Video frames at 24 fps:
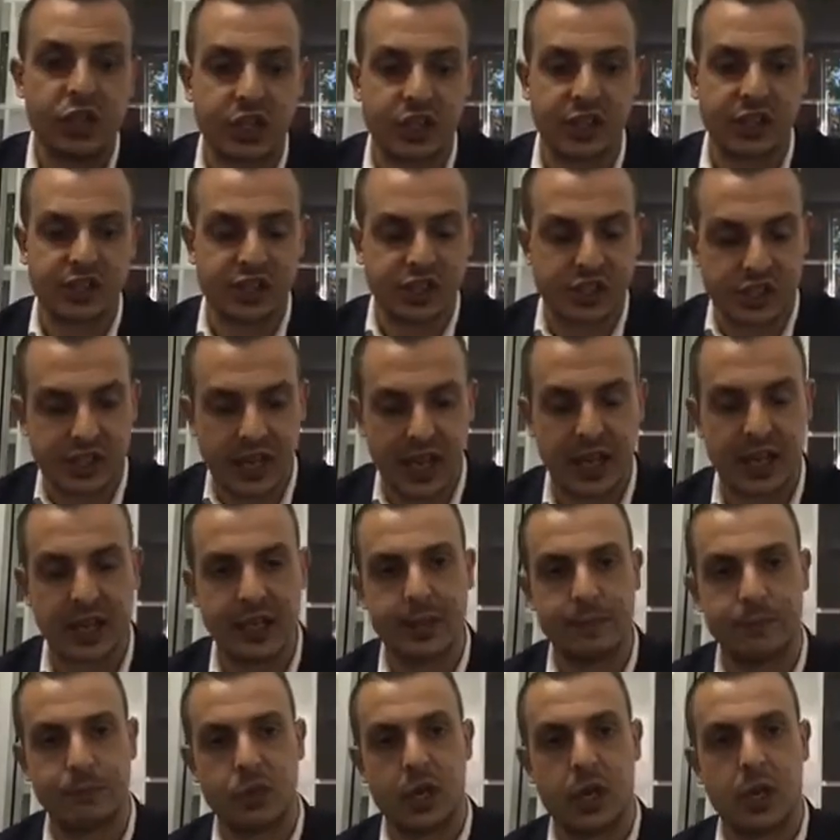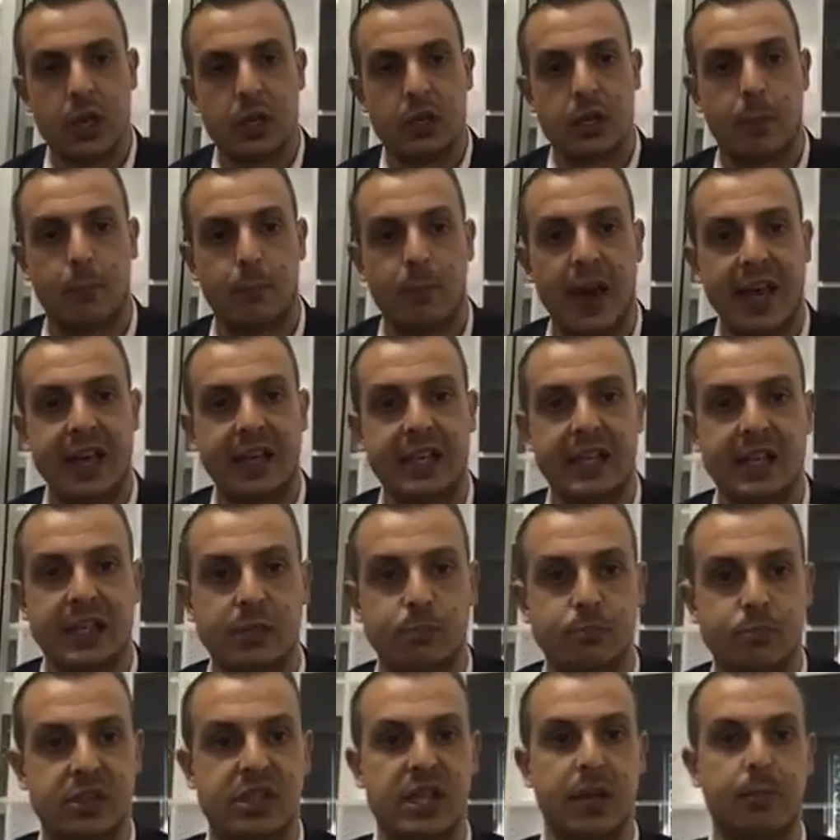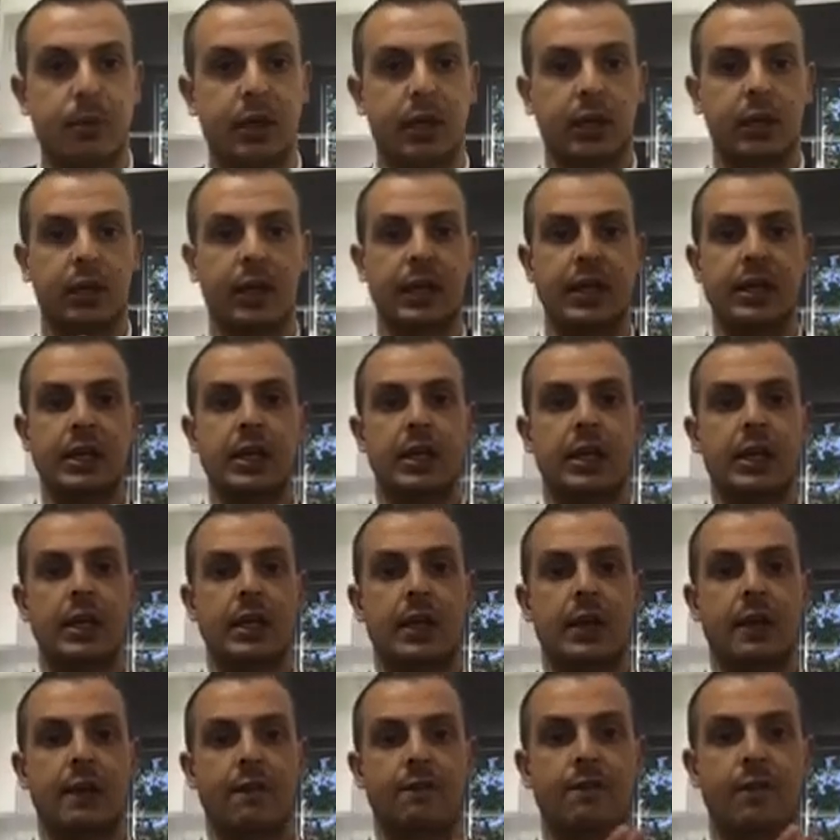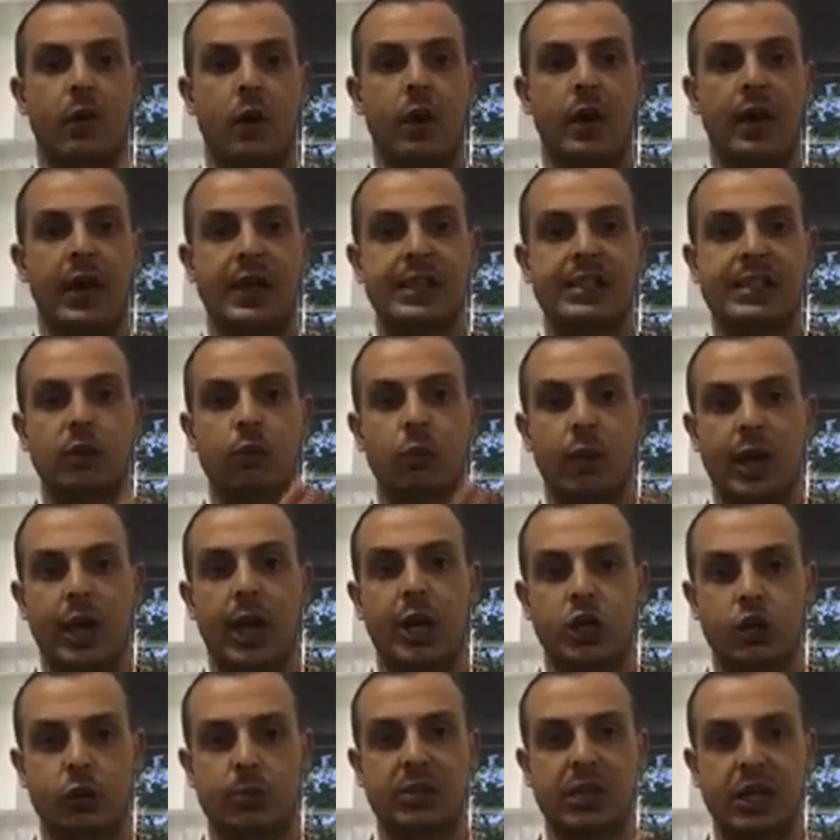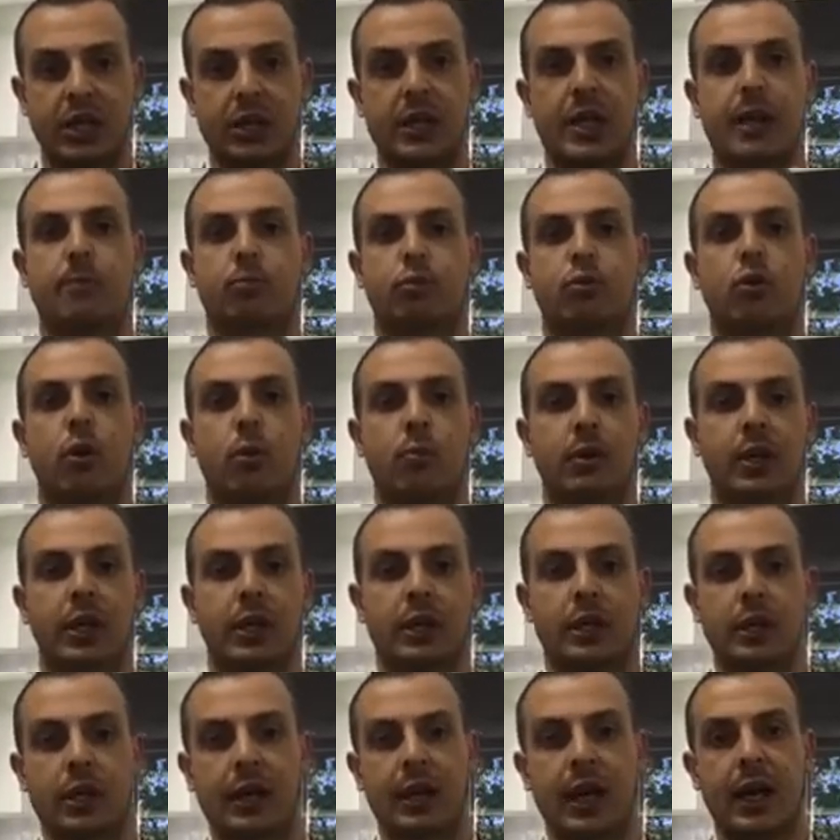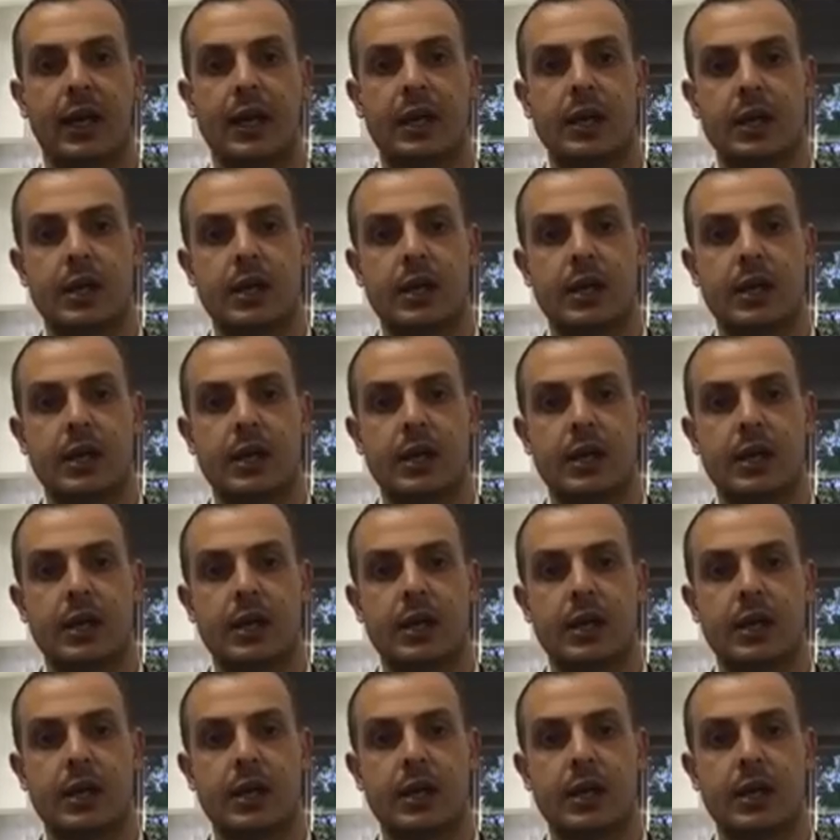you can see, the bank is typically financing 100% of that property, okay?